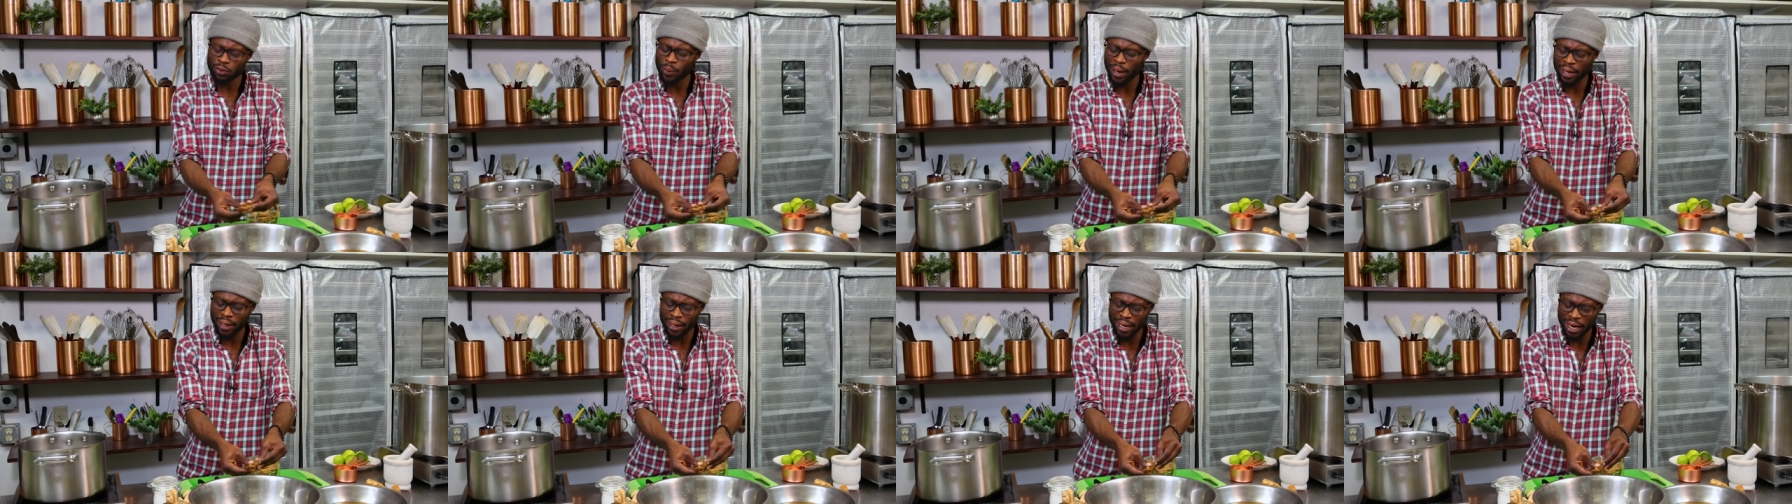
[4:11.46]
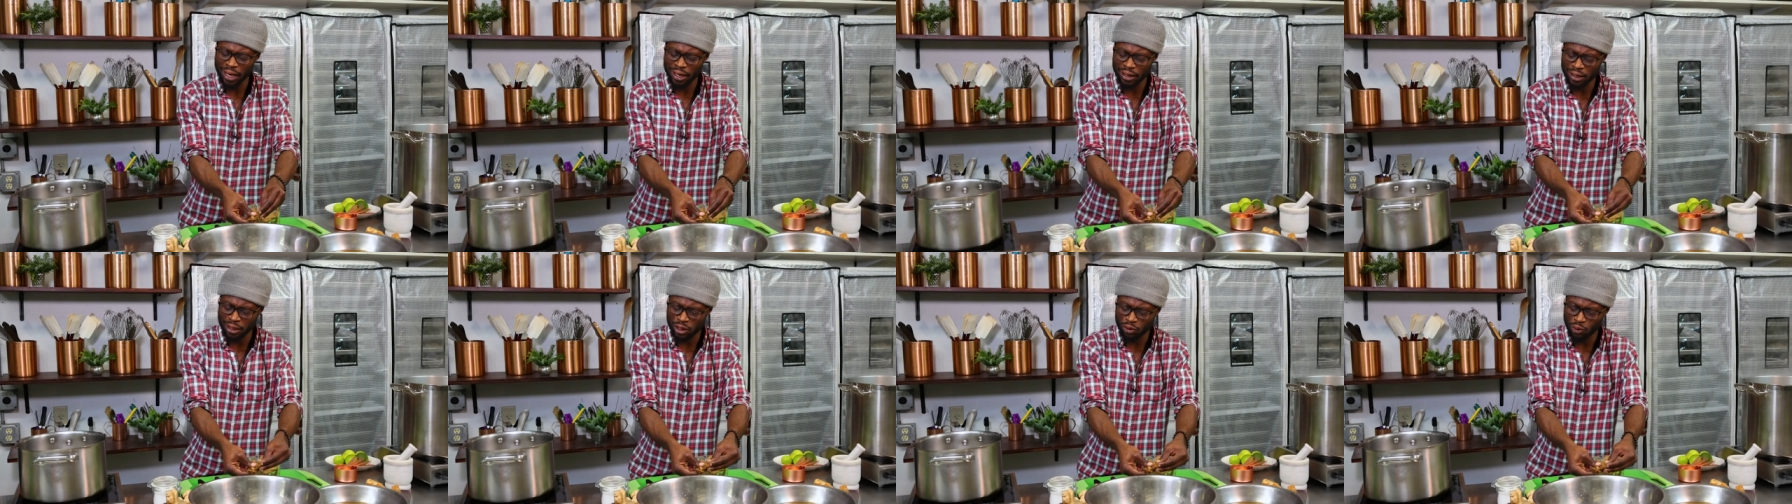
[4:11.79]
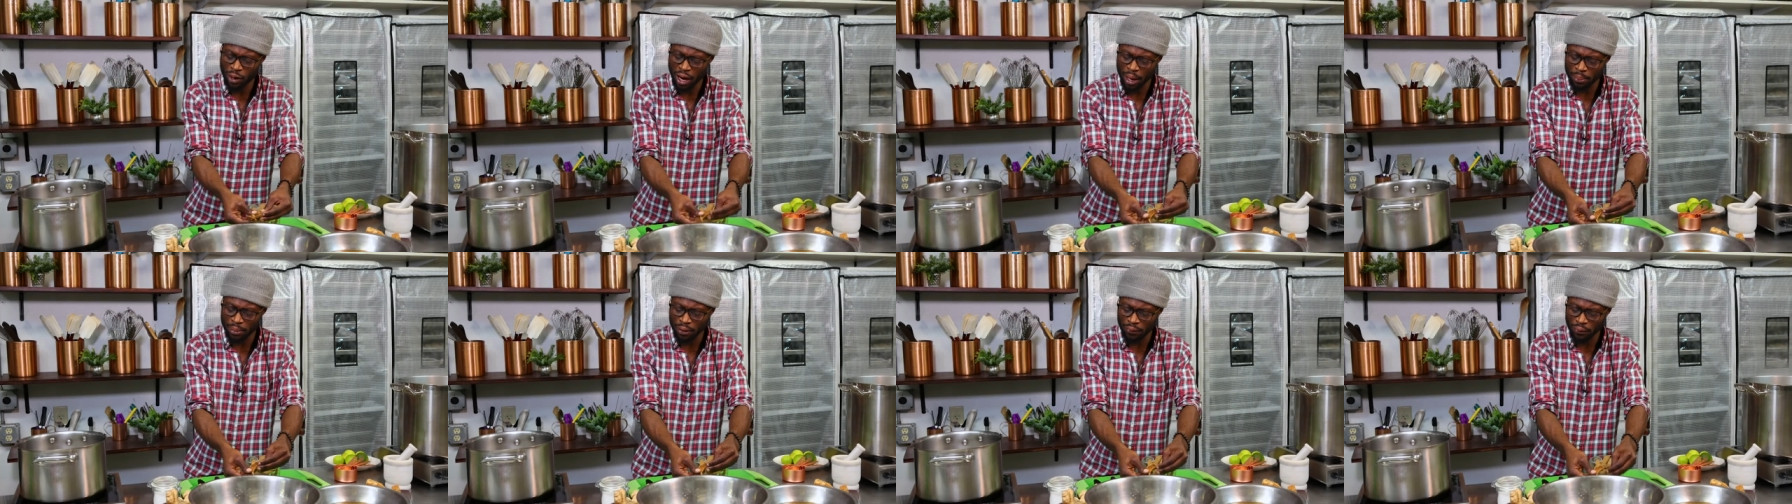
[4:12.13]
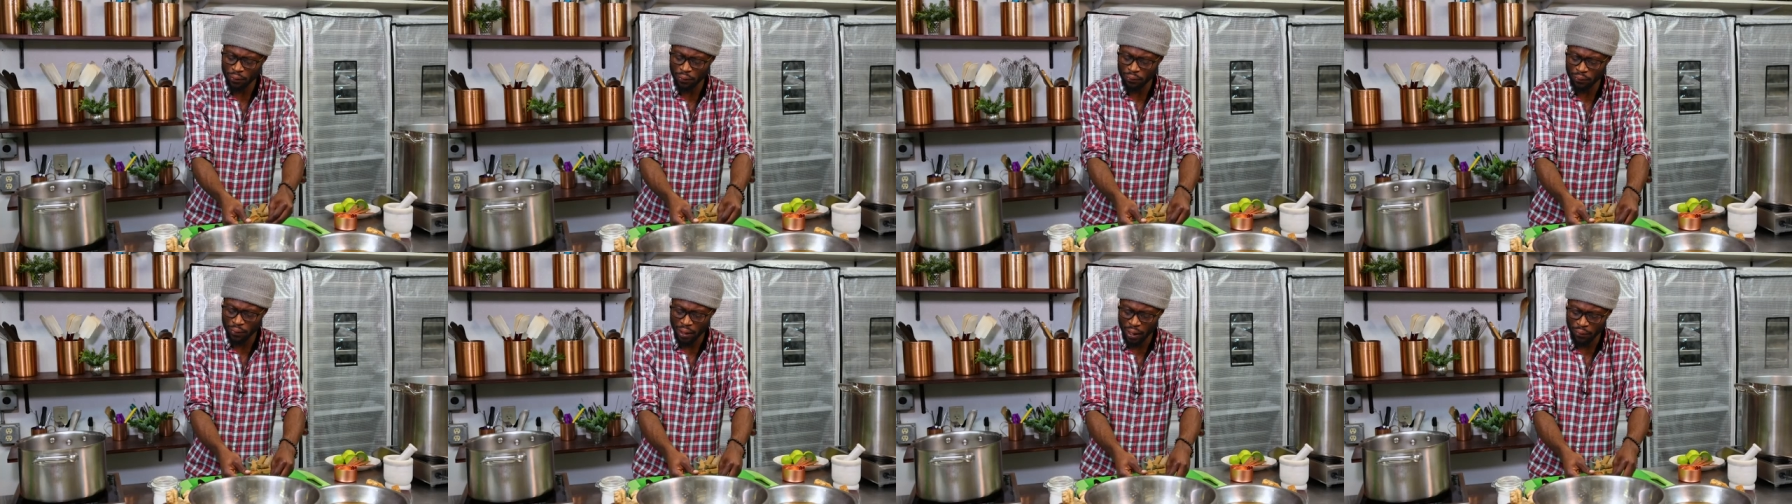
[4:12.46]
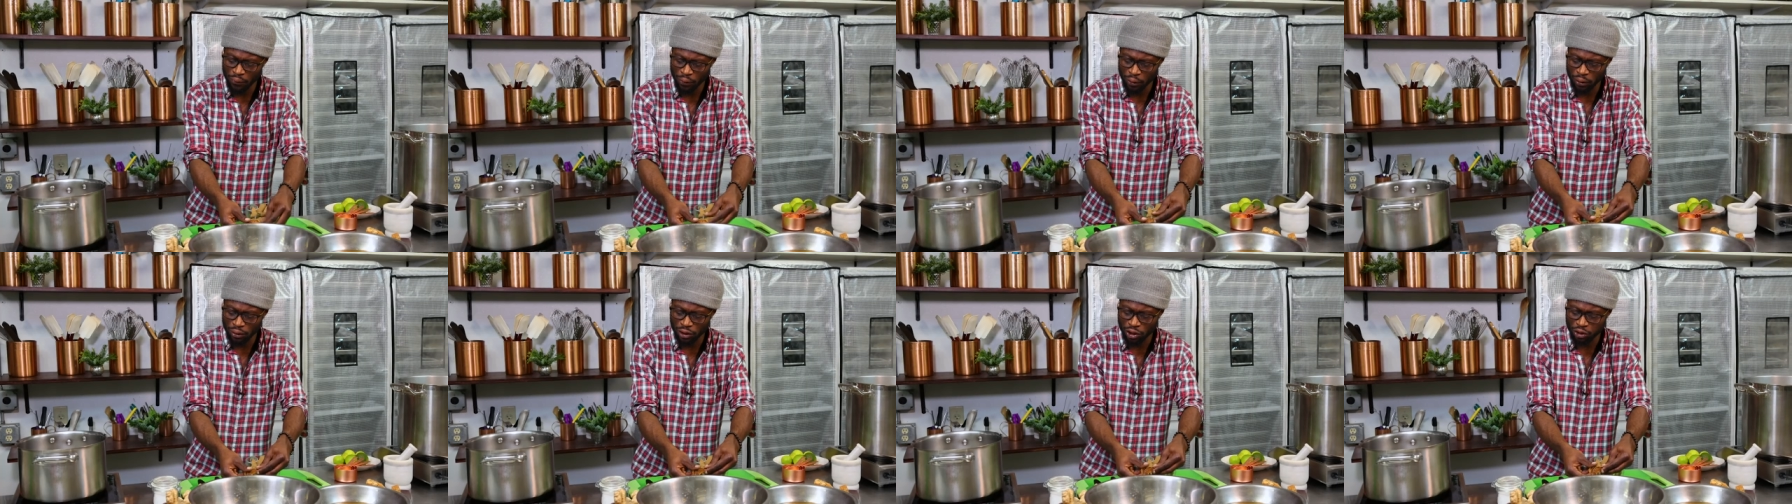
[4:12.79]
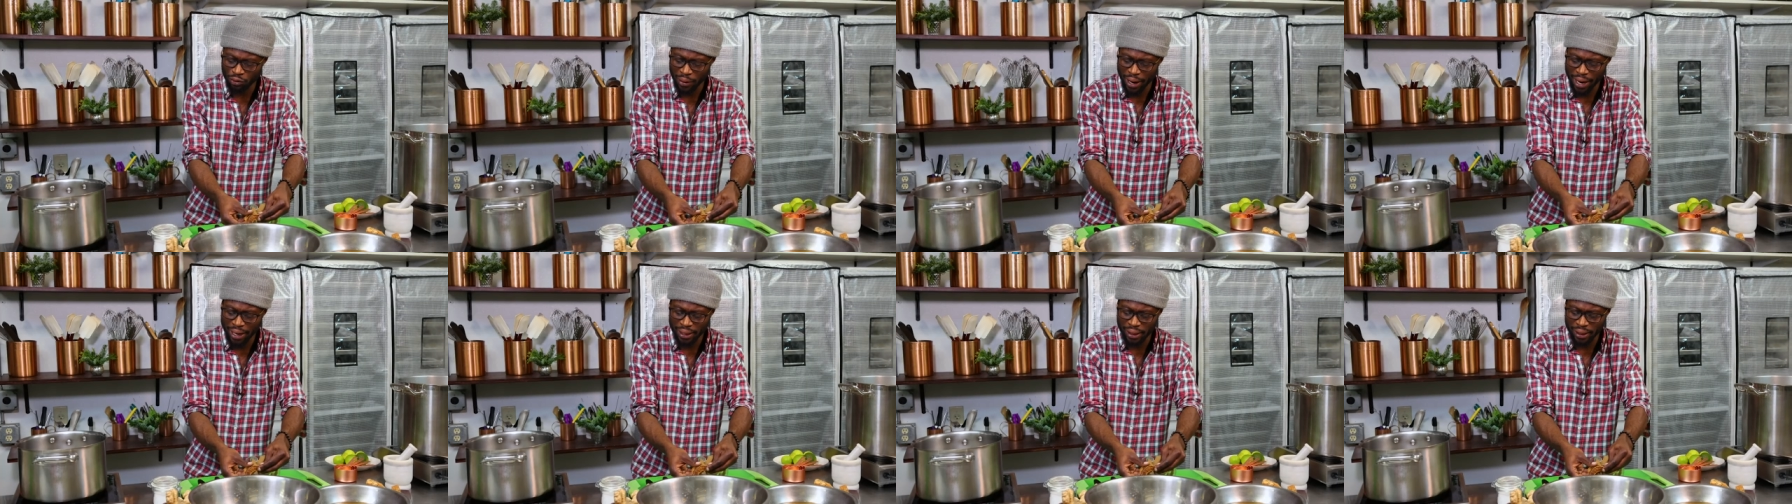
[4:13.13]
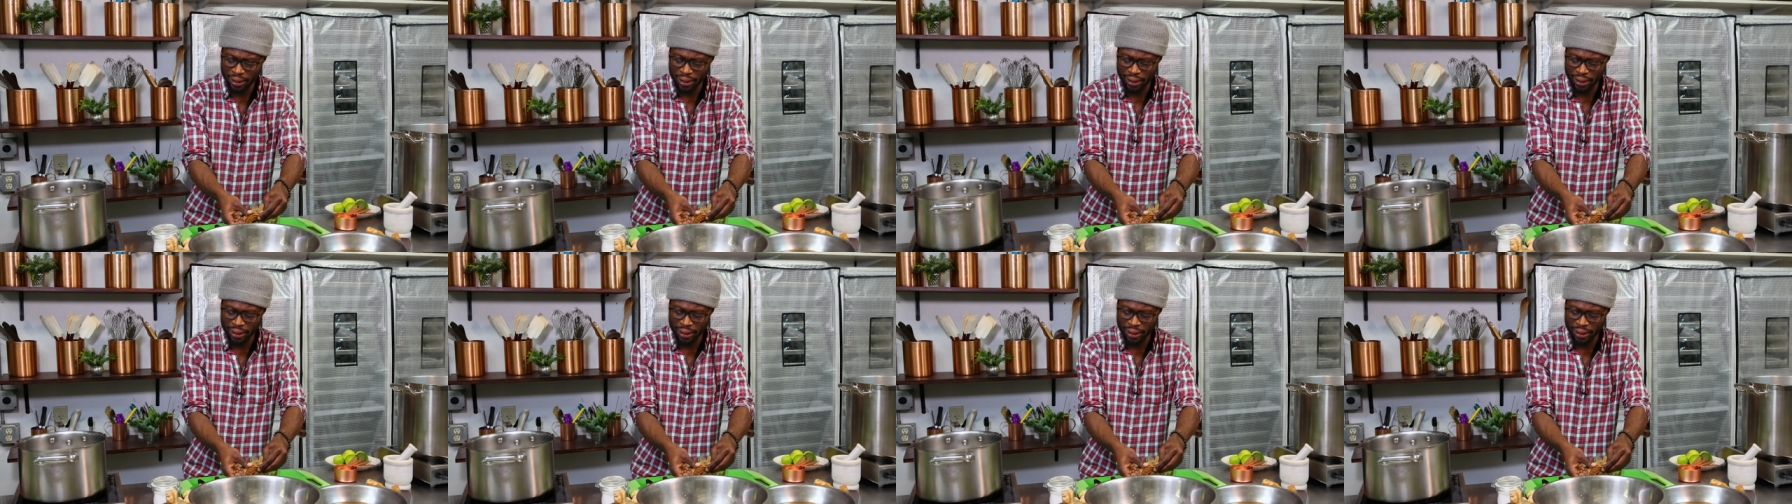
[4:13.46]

way I can kind of describe it if you've never tried it